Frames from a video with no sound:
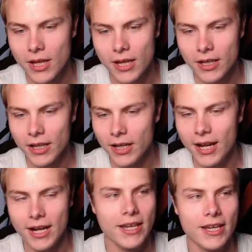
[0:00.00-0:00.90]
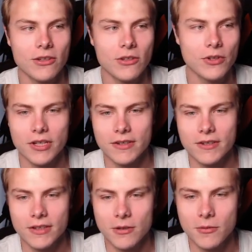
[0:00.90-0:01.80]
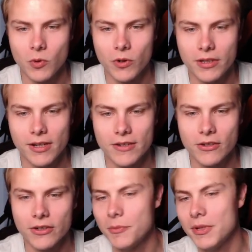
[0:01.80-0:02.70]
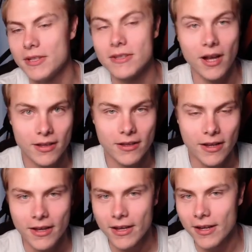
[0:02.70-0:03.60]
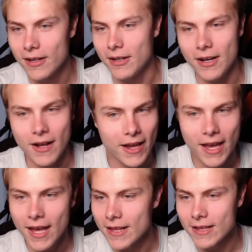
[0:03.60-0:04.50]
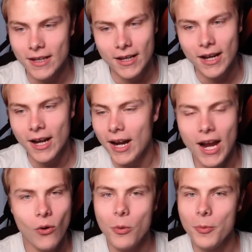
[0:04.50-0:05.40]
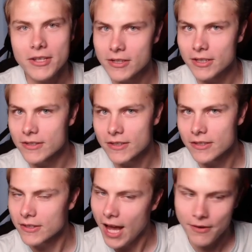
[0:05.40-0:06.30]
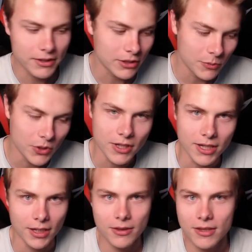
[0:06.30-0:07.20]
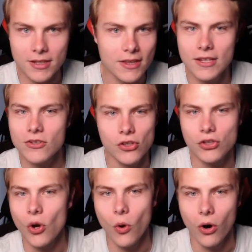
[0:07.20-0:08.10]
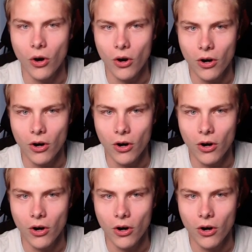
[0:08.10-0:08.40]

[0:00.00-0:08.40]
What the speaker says: I can't do it justice any more than has already been done. Again, how amazing is this to have in the community? These just go hard.